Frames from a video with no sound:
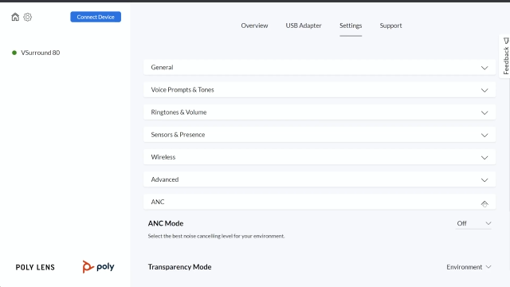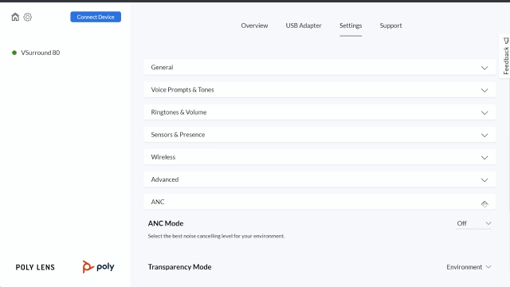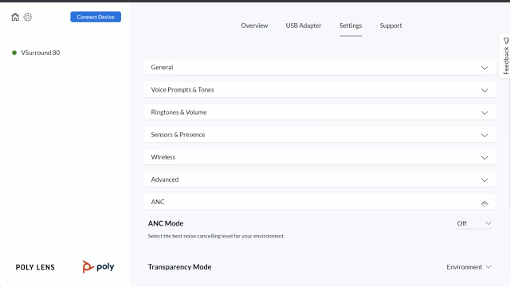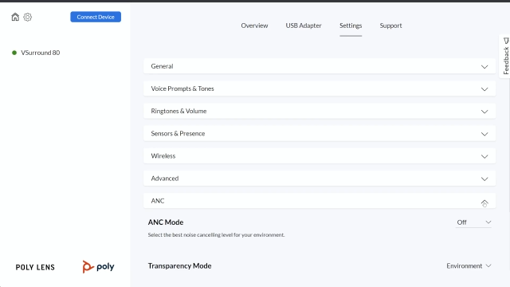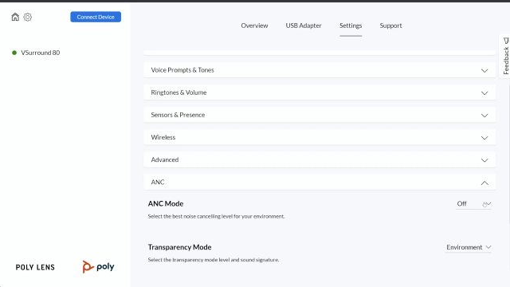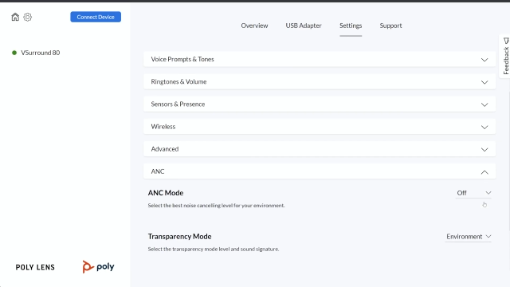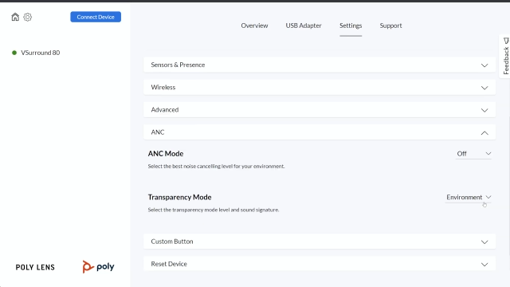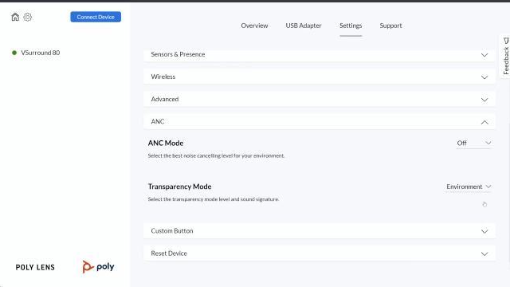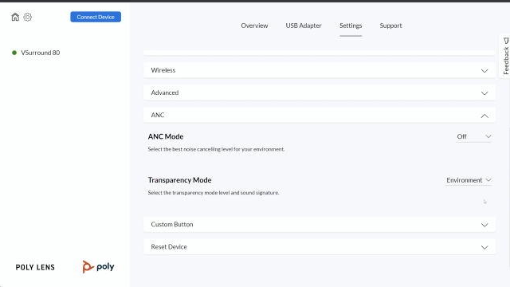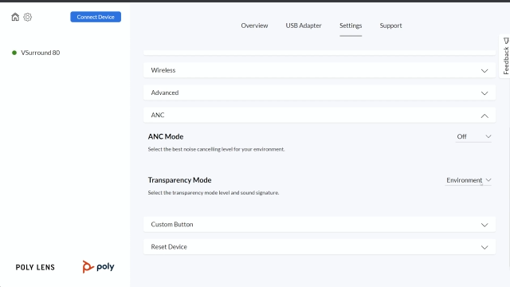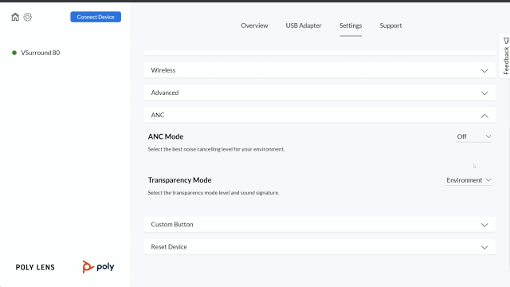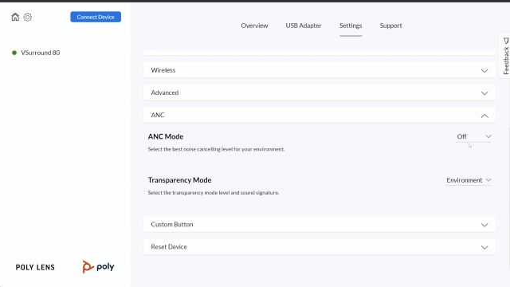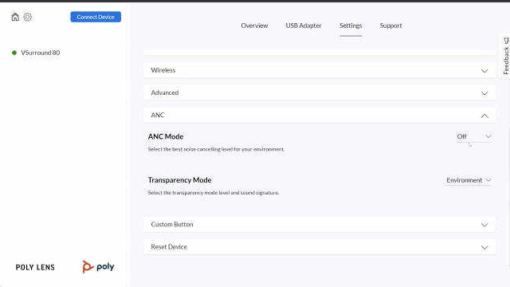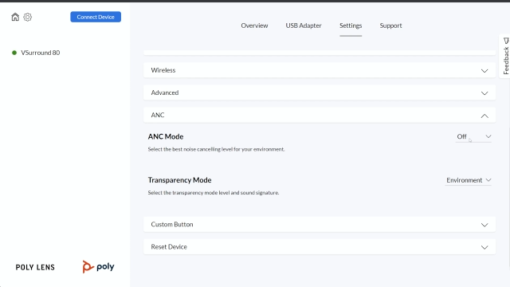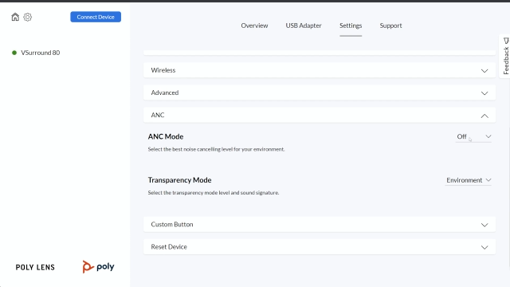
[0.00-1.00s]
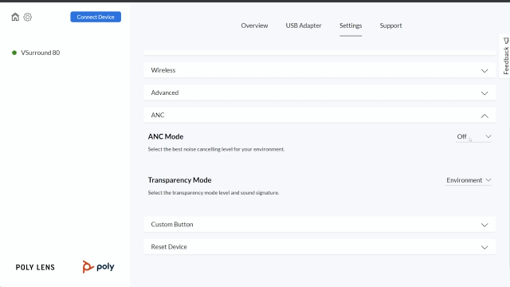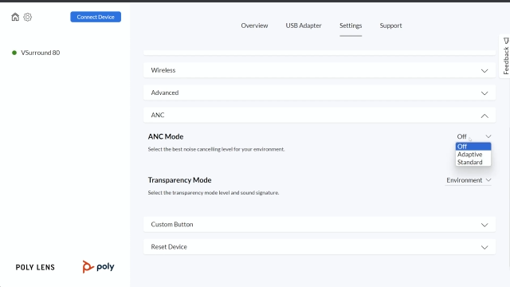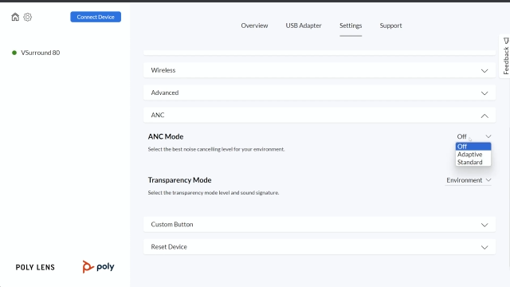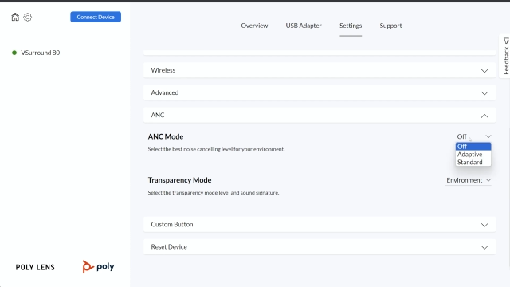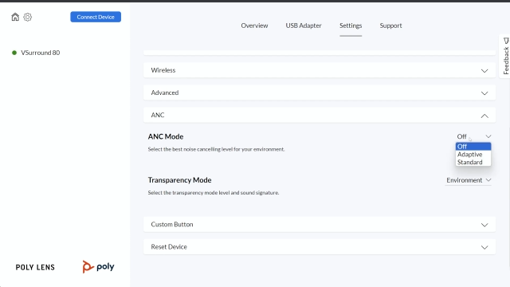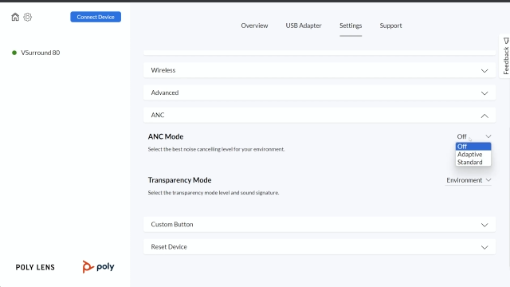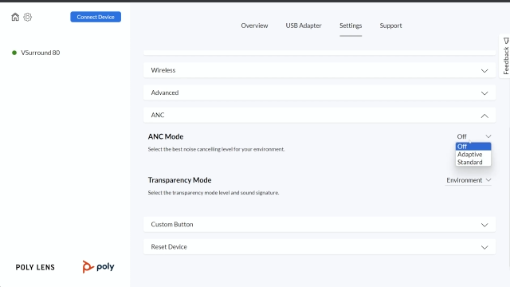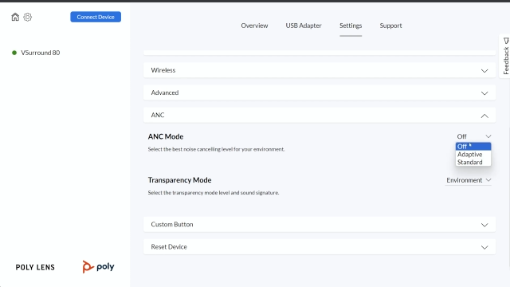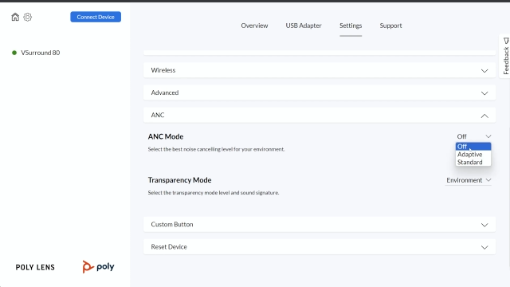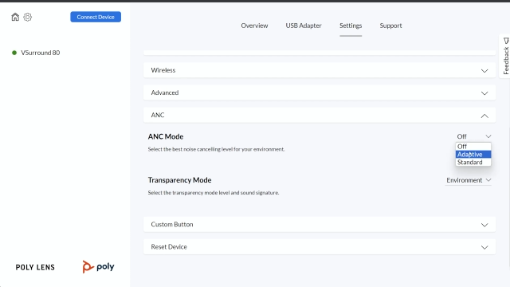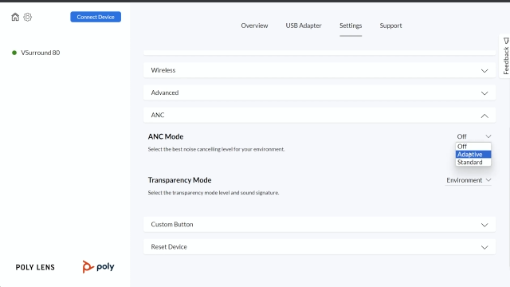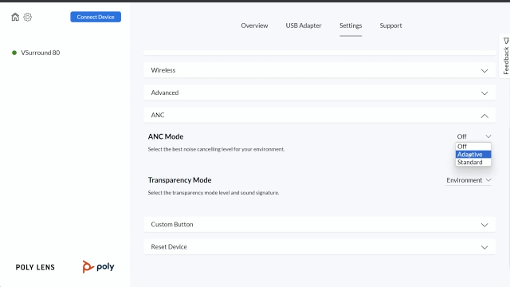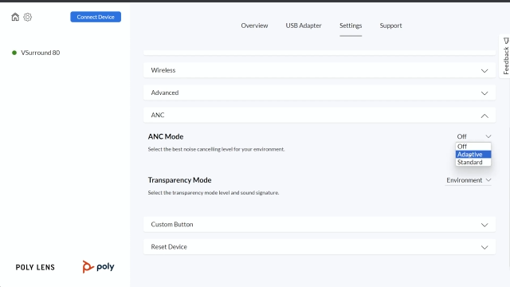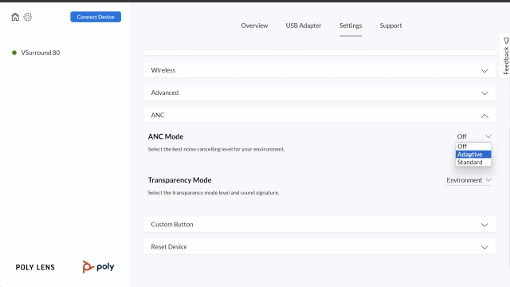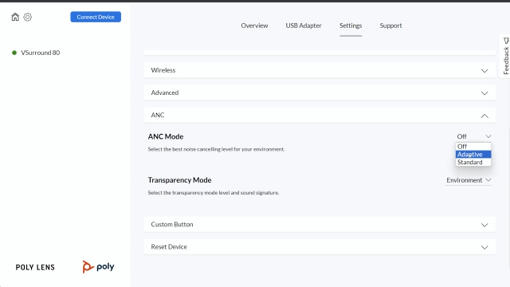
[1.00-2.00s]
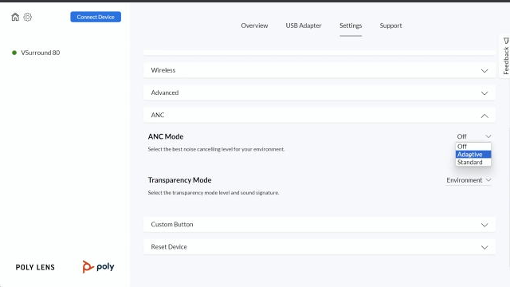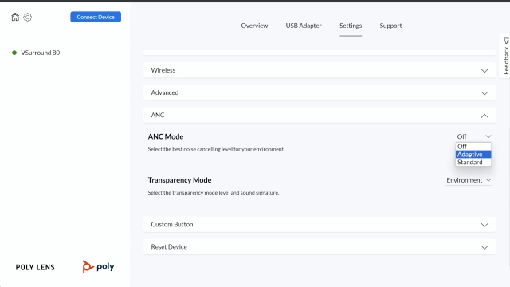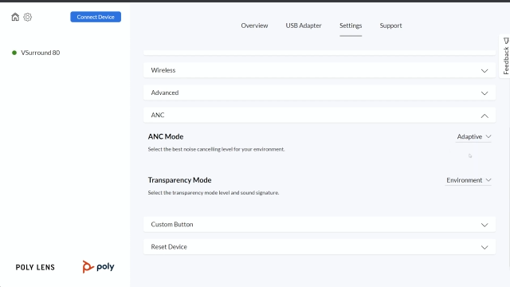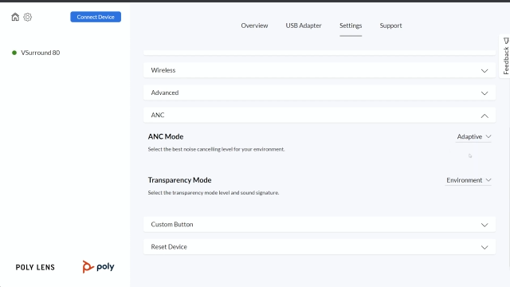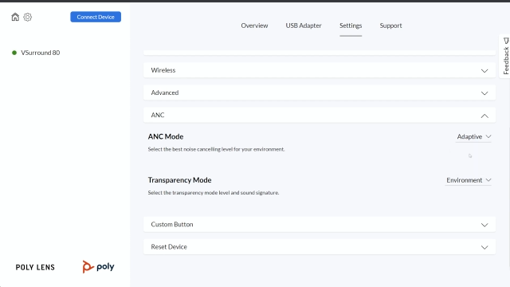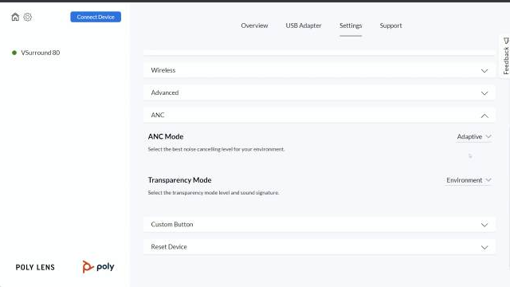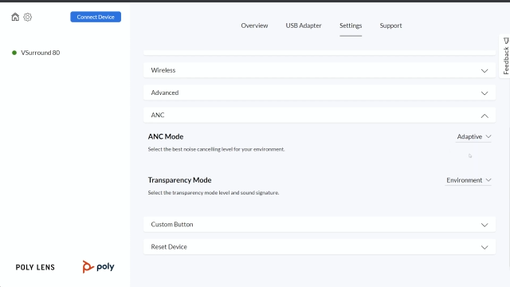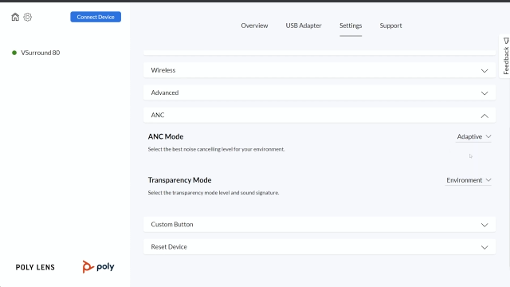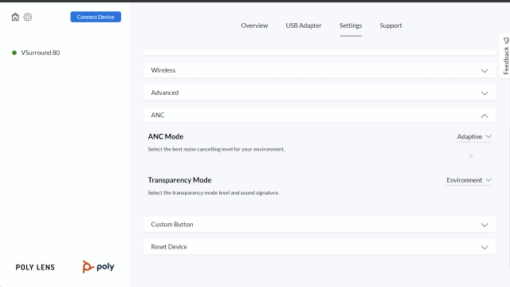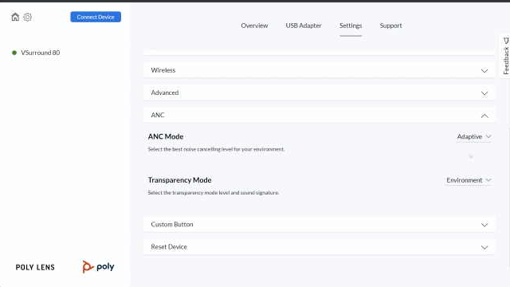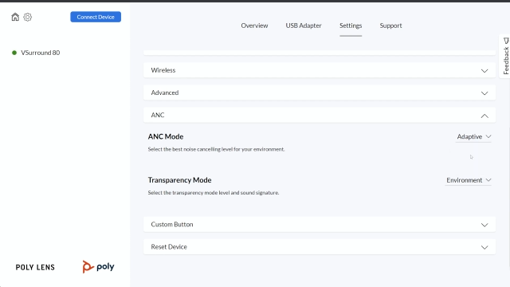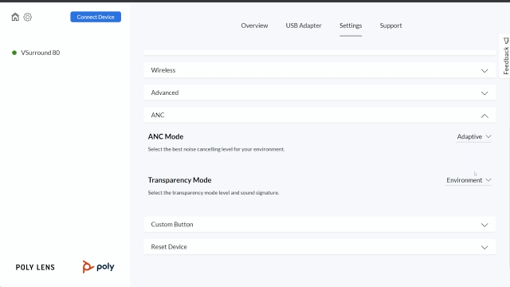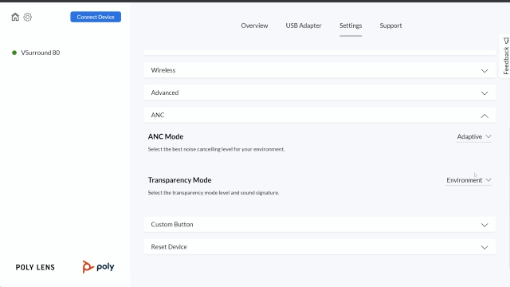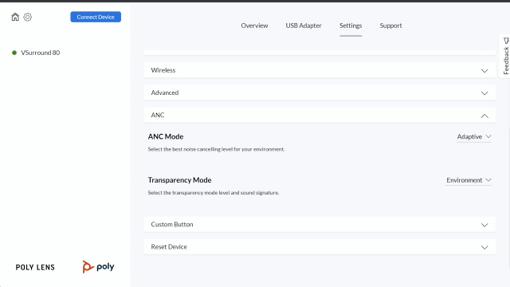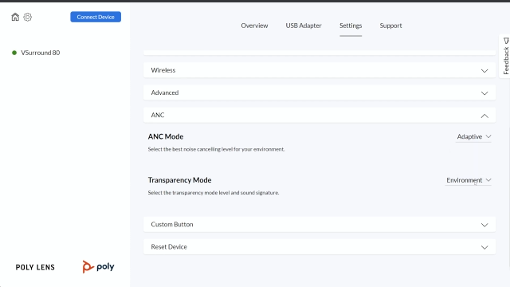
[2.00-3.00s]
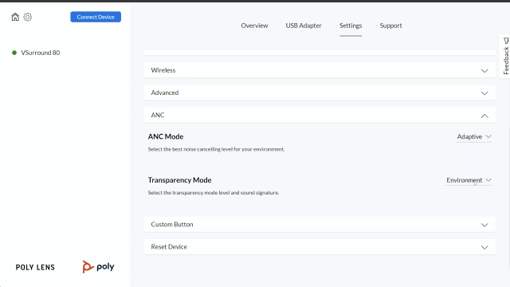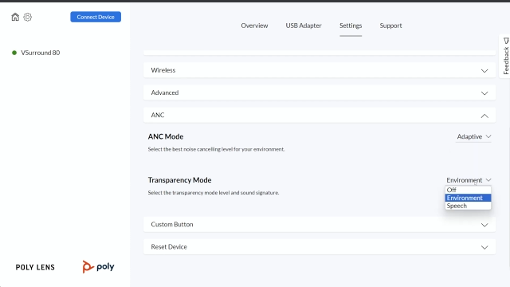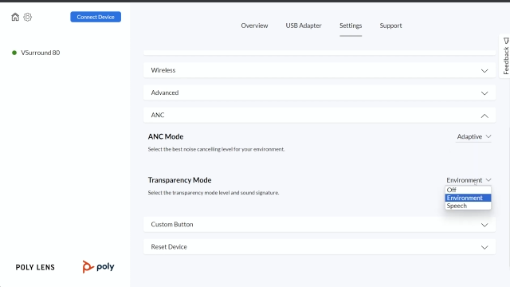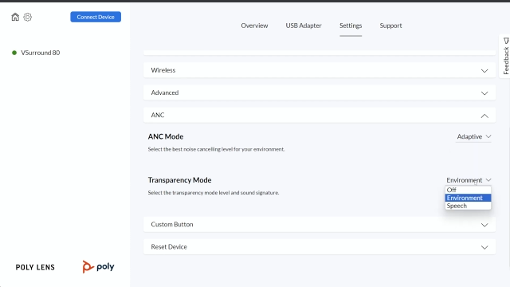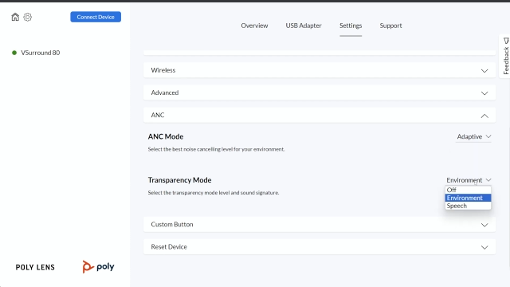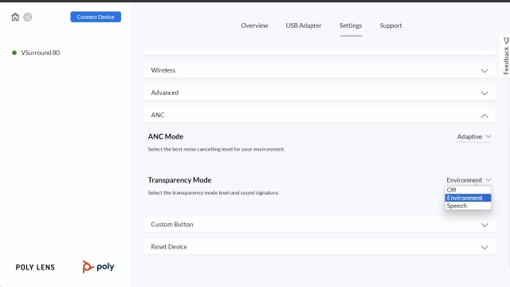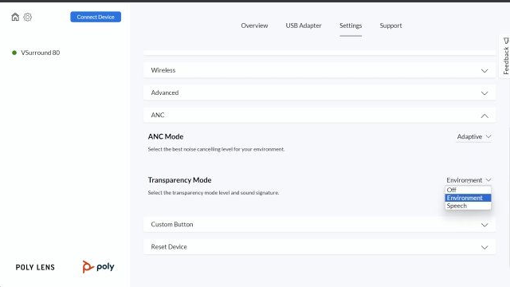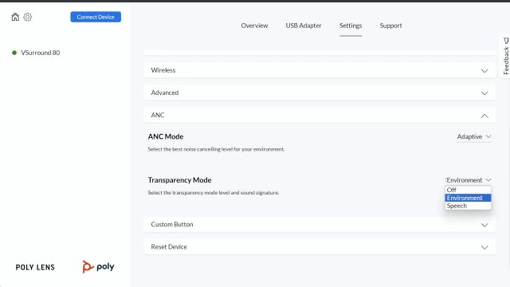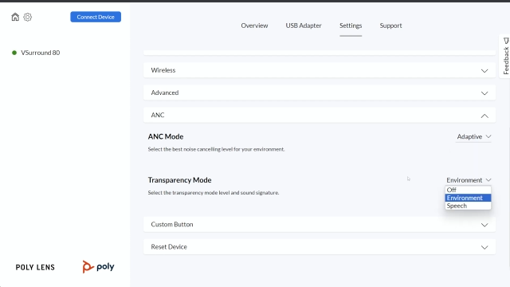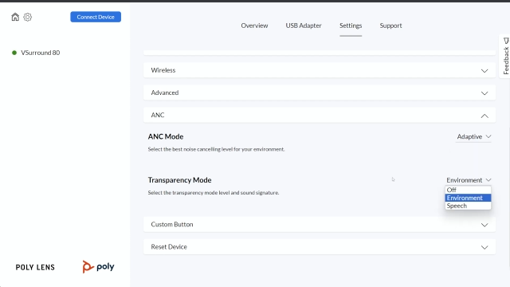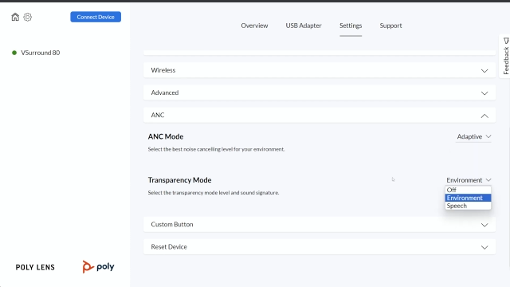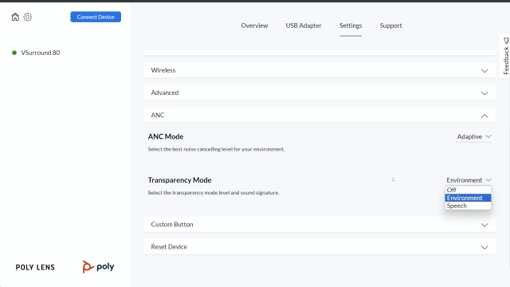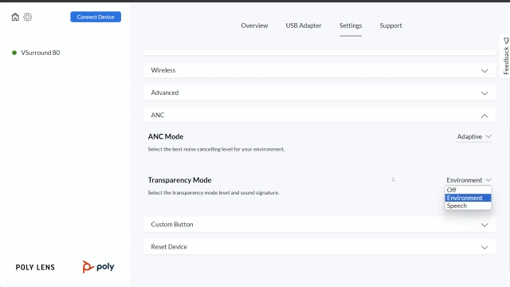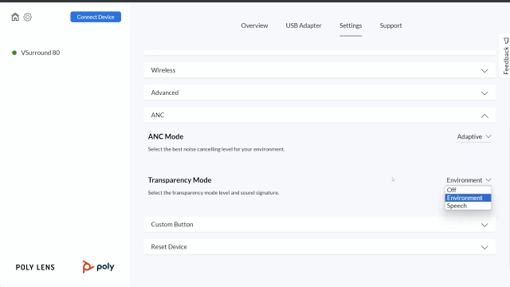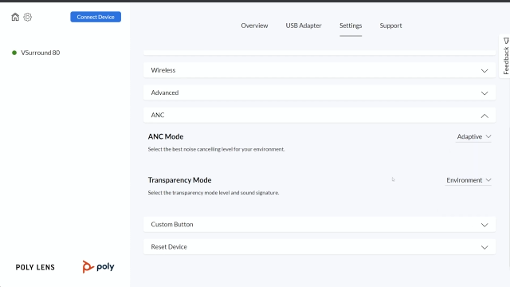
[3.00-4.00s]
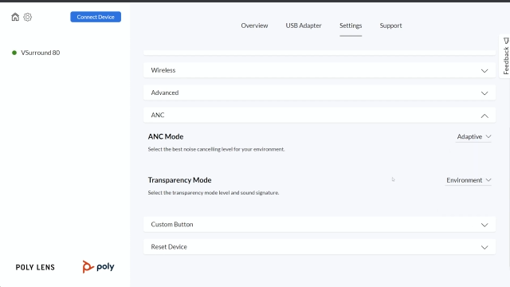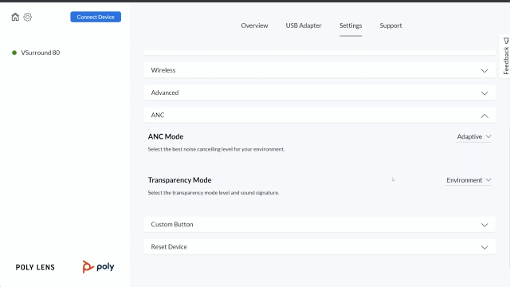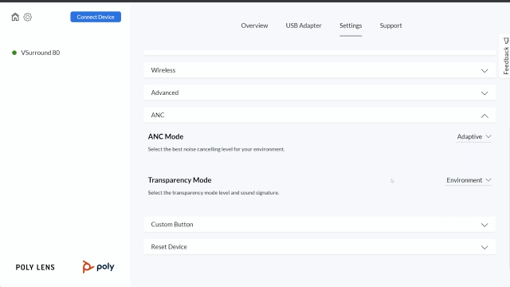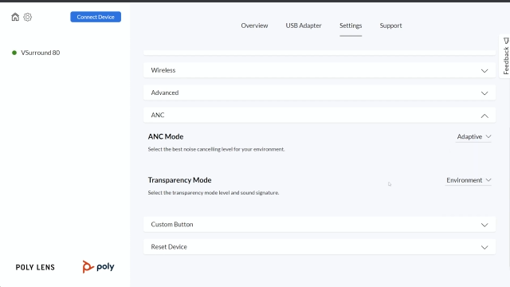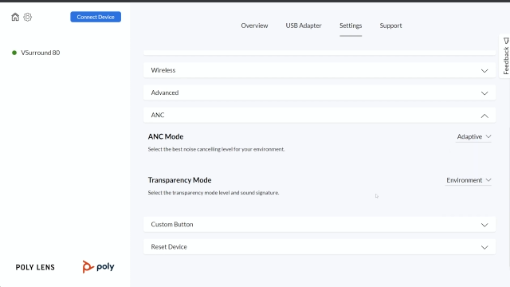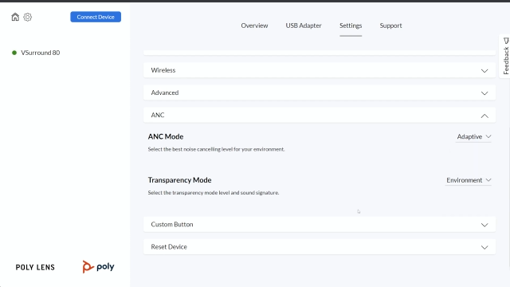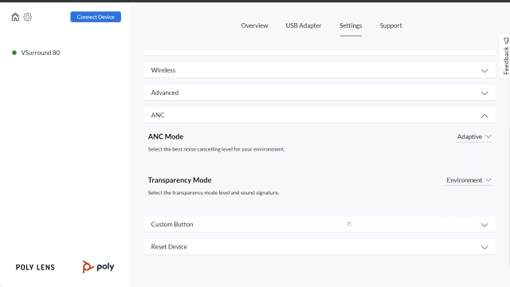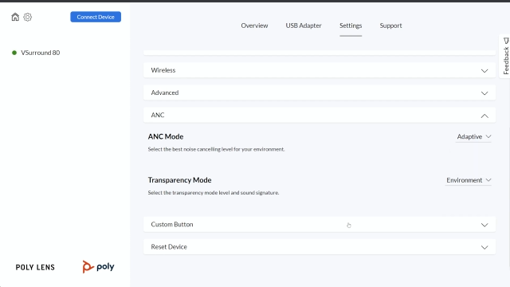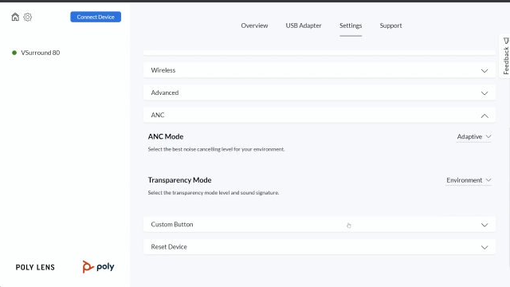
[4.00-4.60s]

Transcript: (no speaker visible)